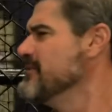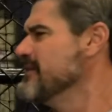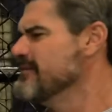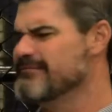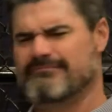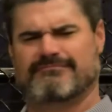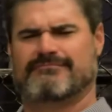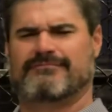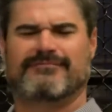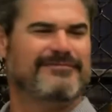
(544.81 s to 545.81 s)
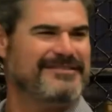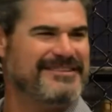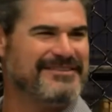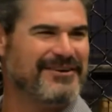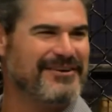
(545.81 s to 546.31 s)
And I'm thinking,
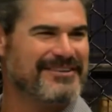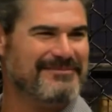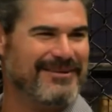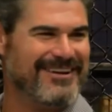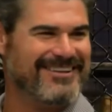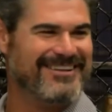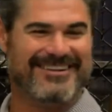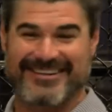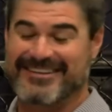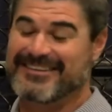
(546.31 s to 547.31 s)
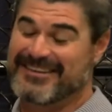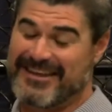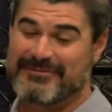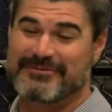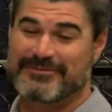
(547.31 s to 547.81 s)
what's he talking about? And
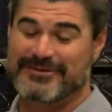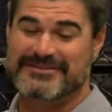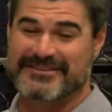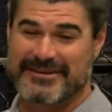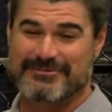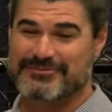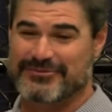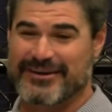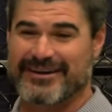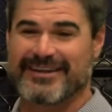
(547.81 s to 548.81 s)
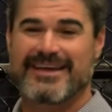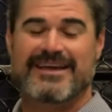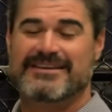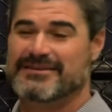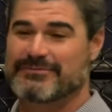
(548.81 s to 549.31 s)
it came to fruition. He was right.
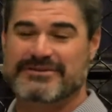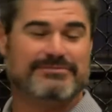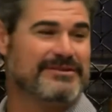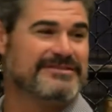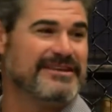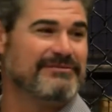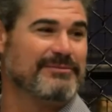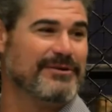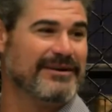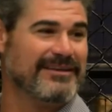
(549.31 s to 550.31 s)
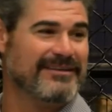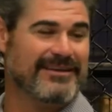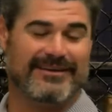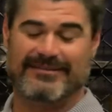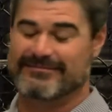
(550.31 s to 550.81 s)
He said, "We just want to save our money."